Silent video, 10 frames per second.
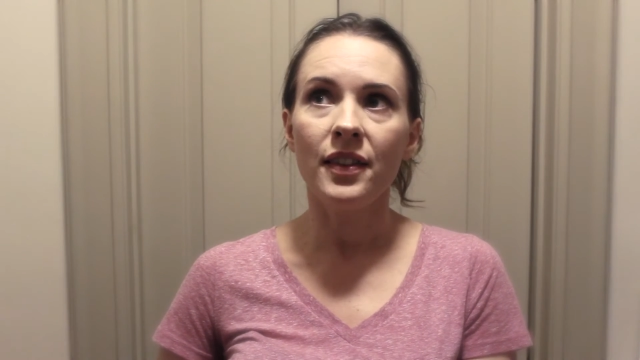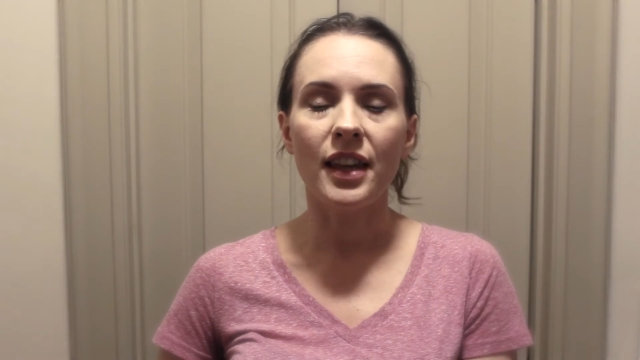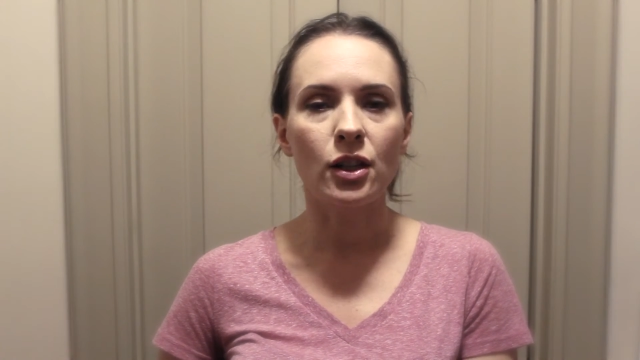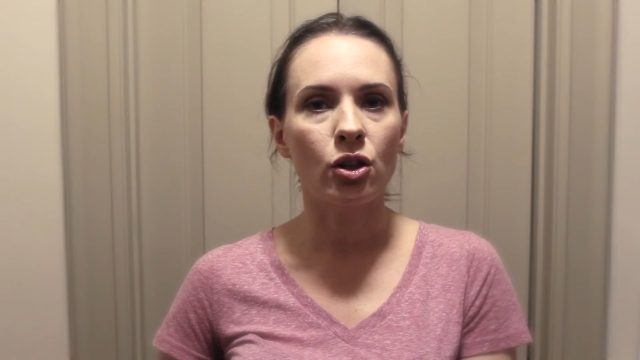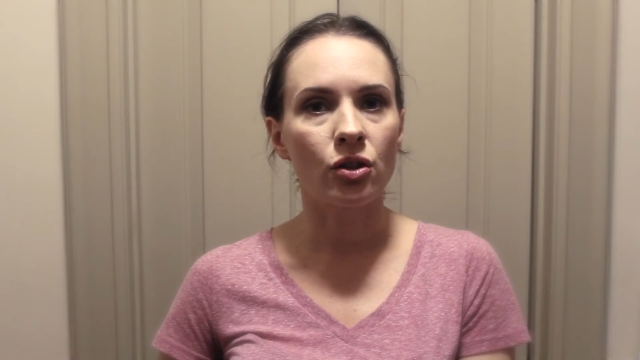
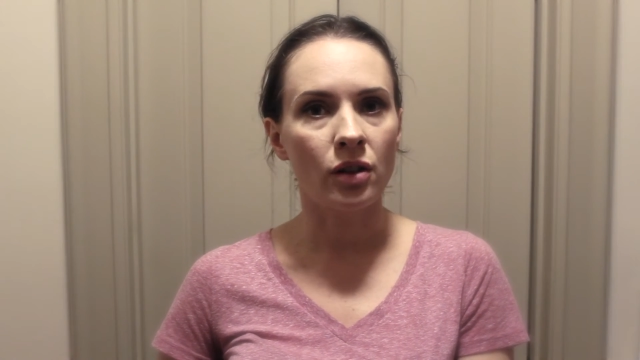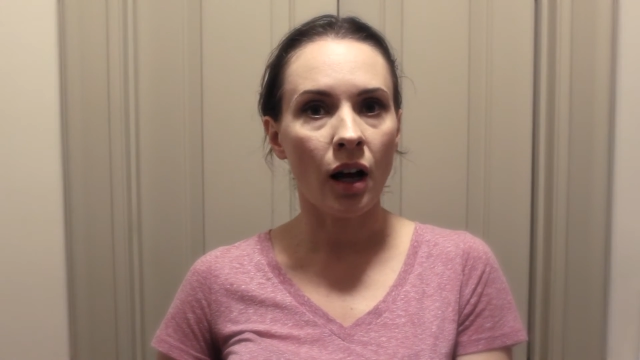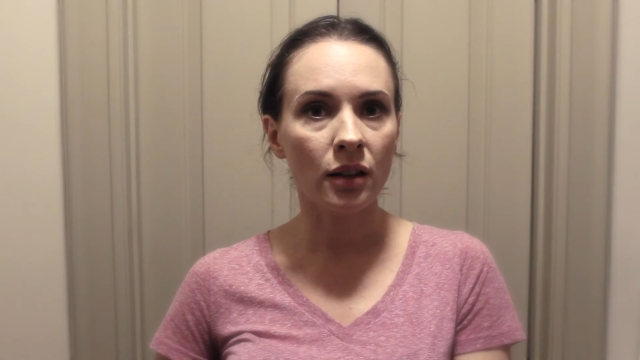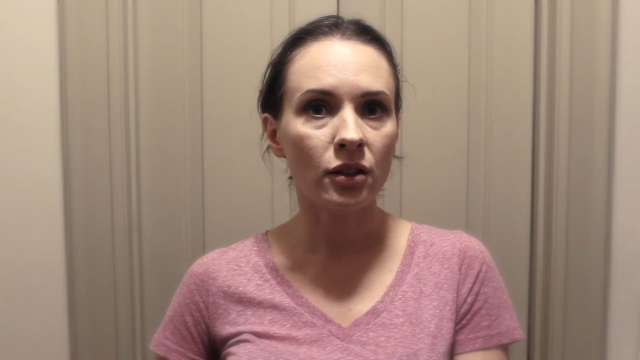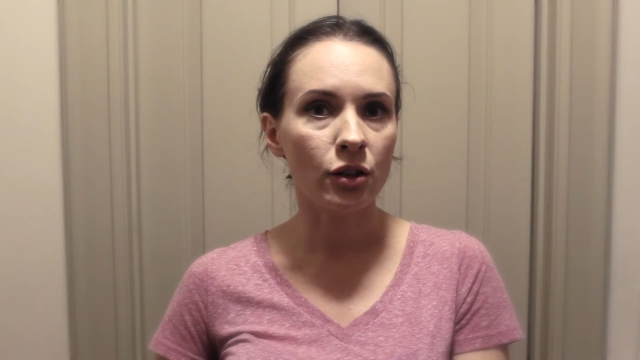that you're
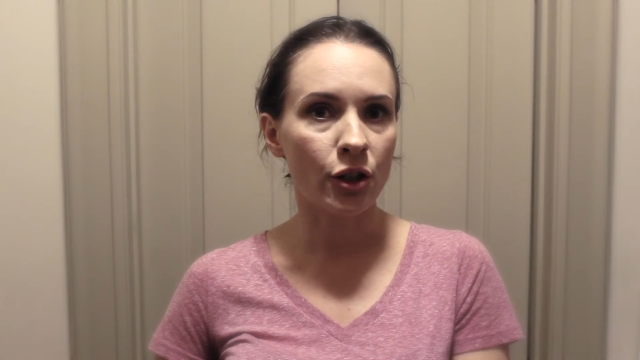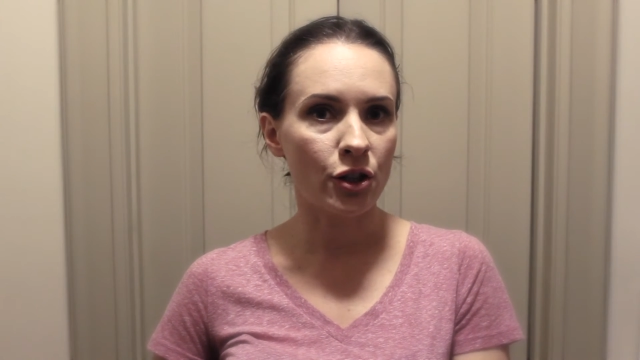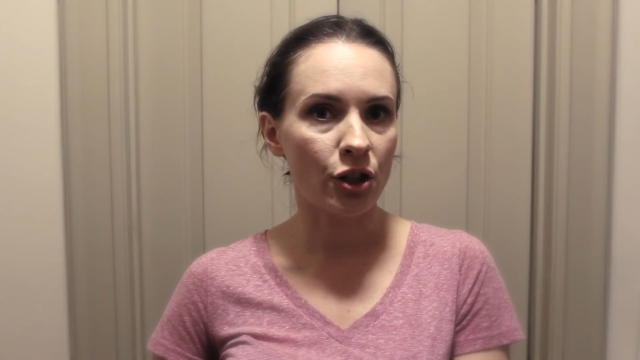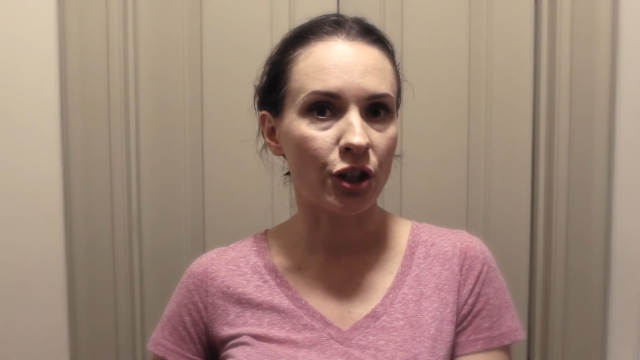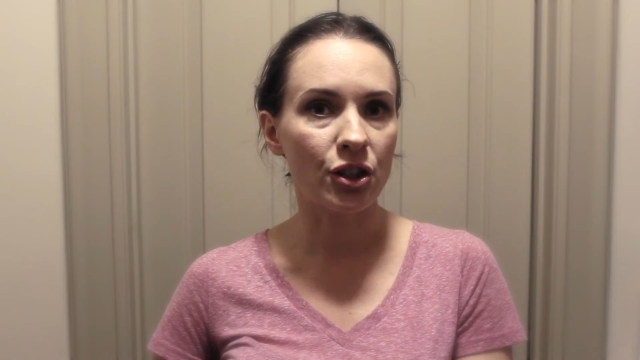not
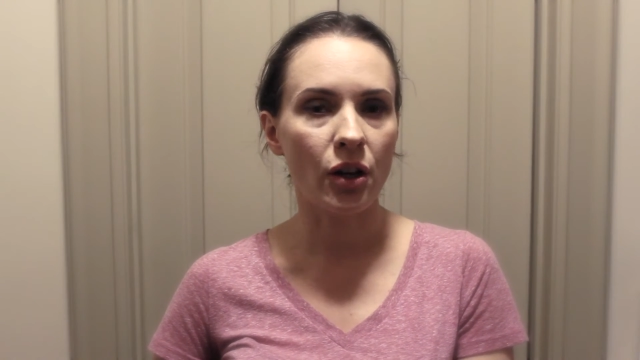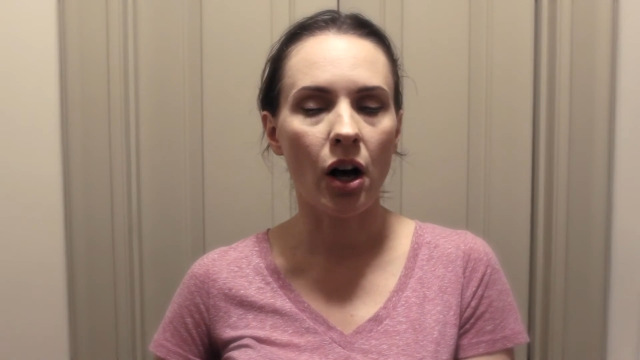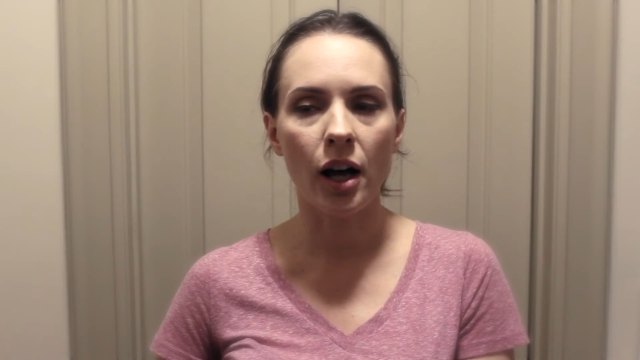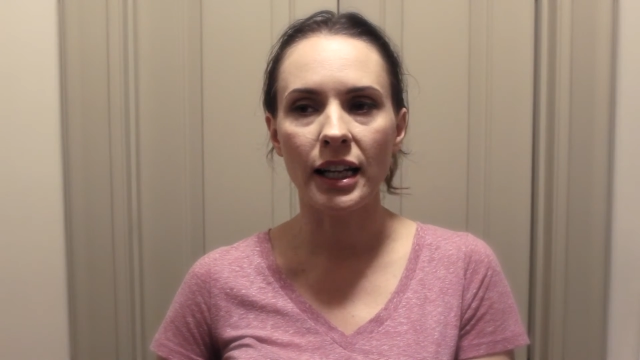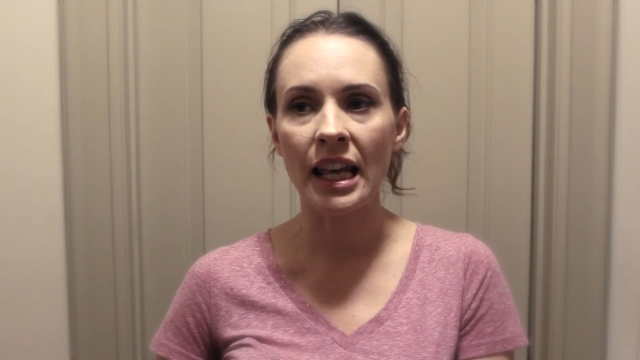allergic to
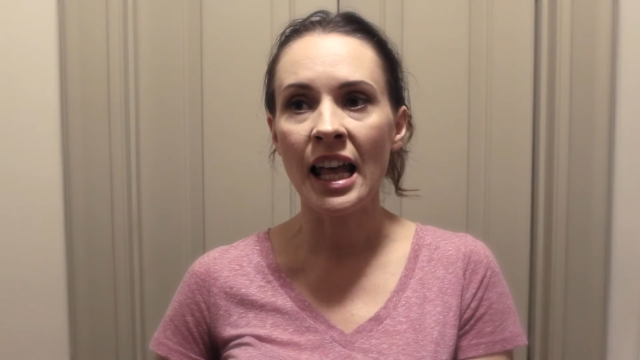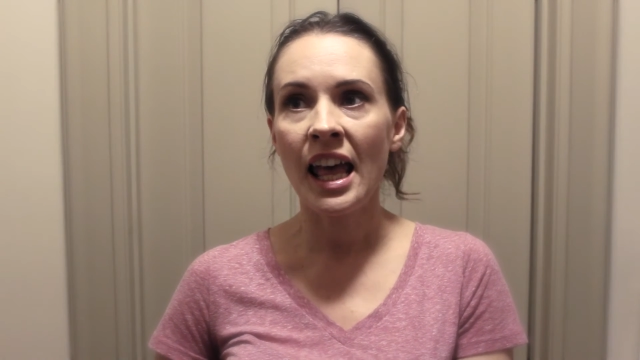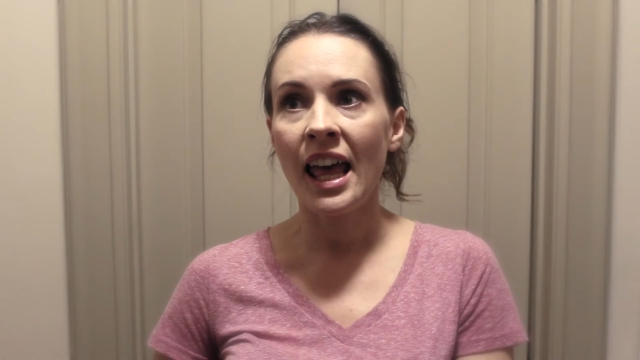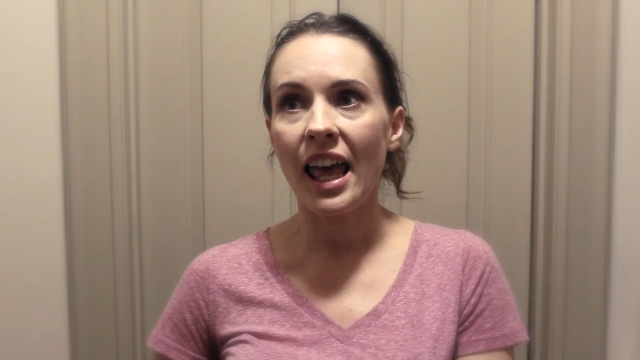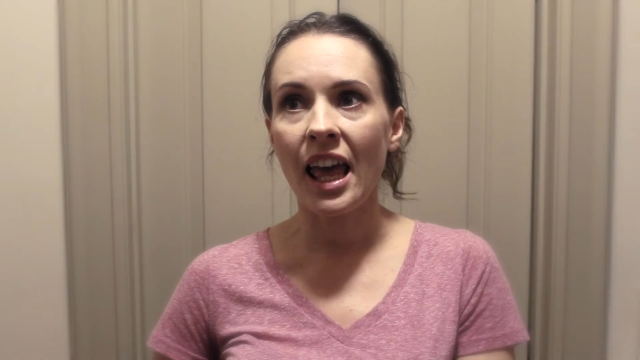honey.
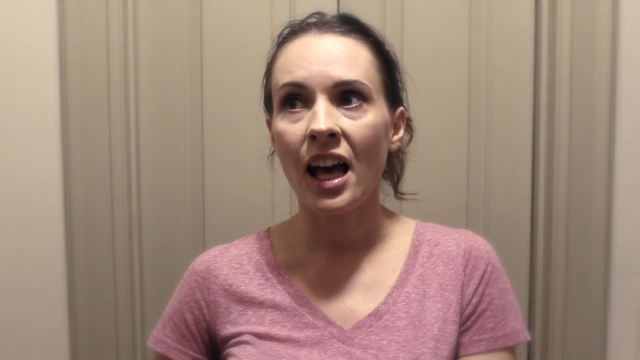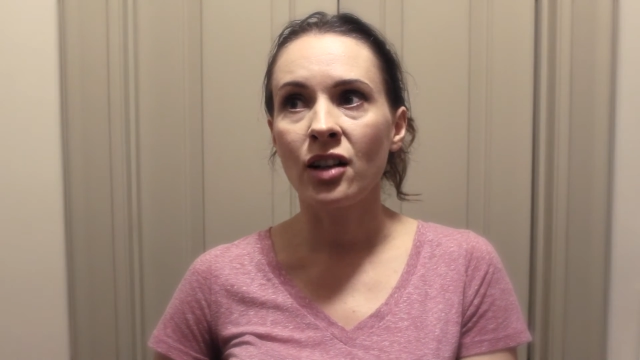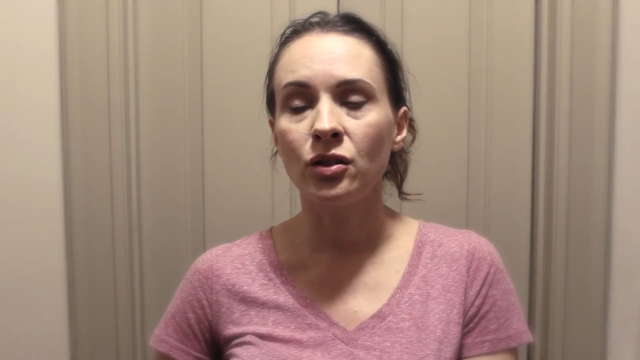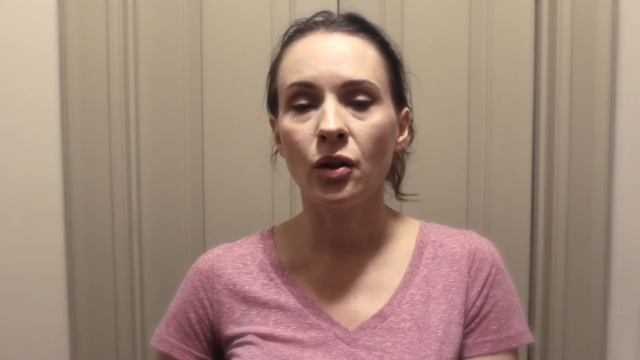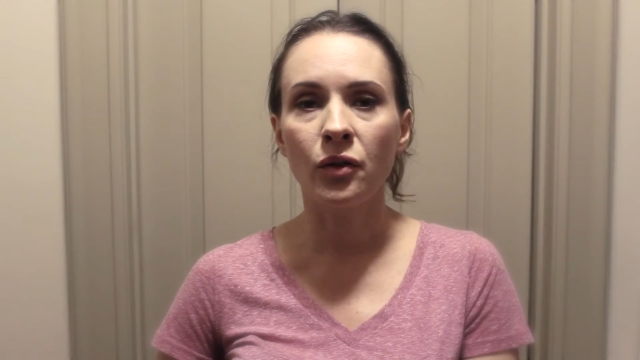
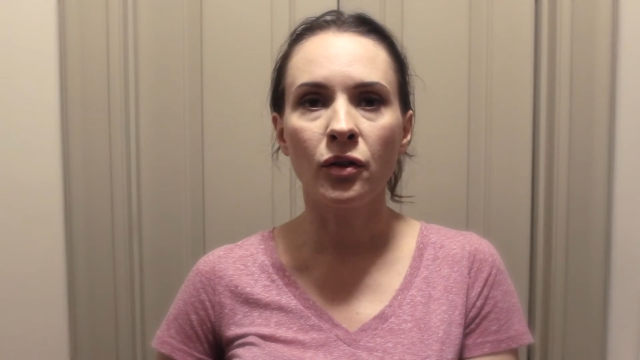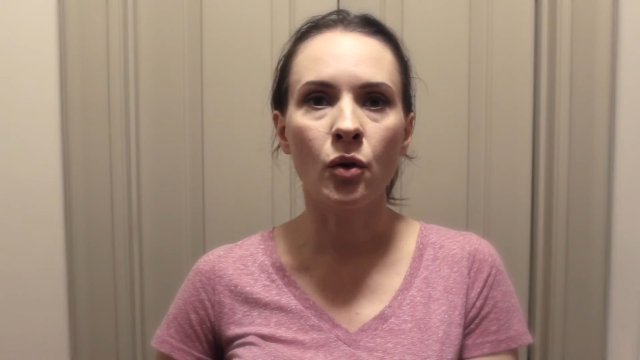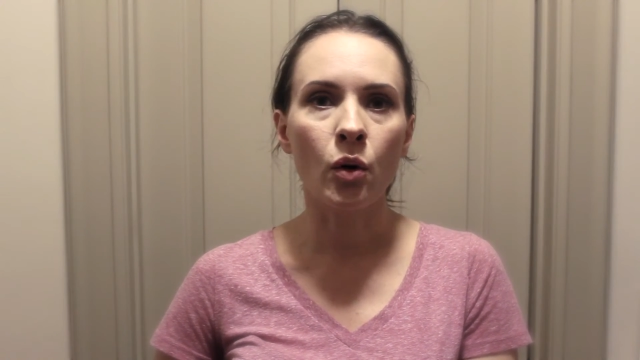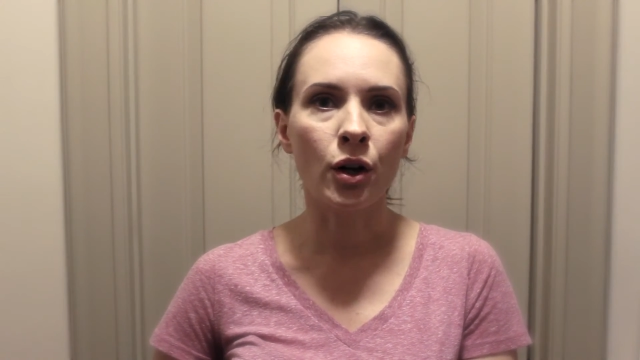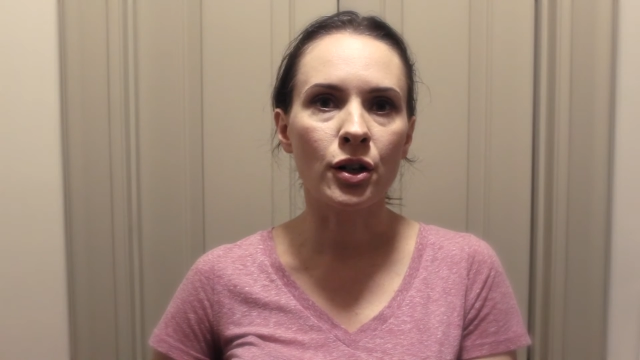And of
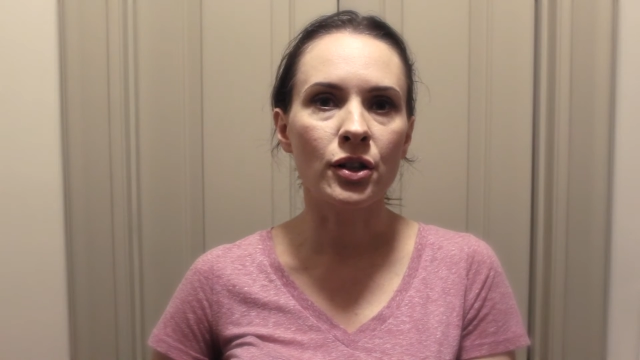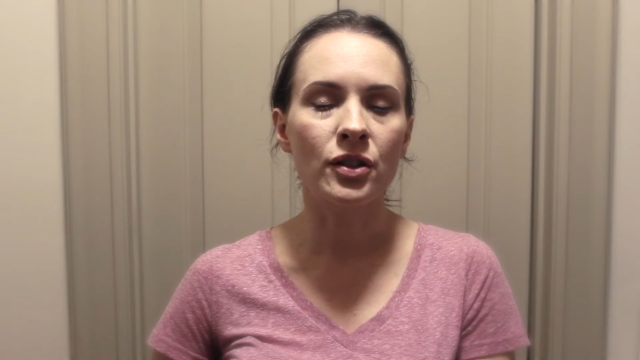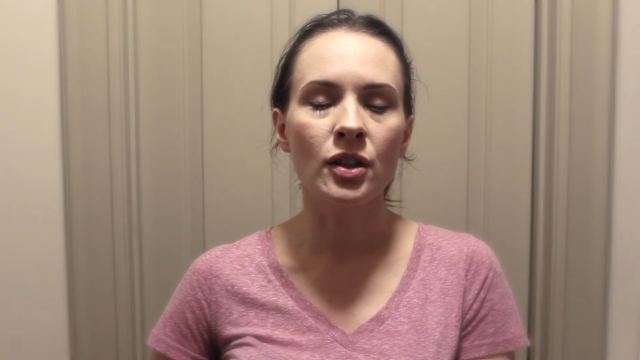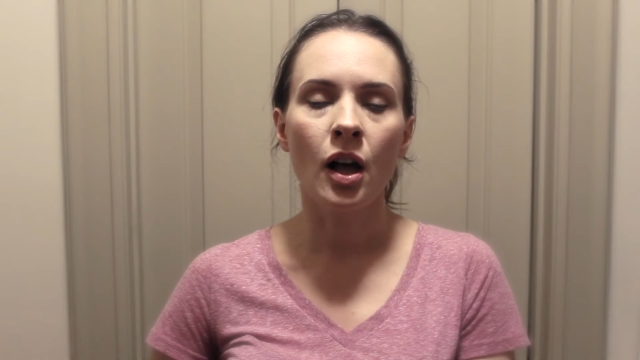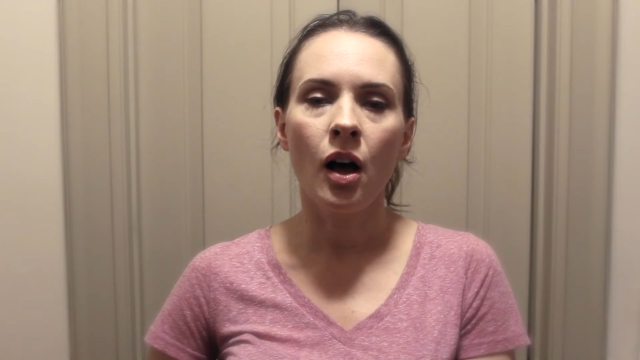course,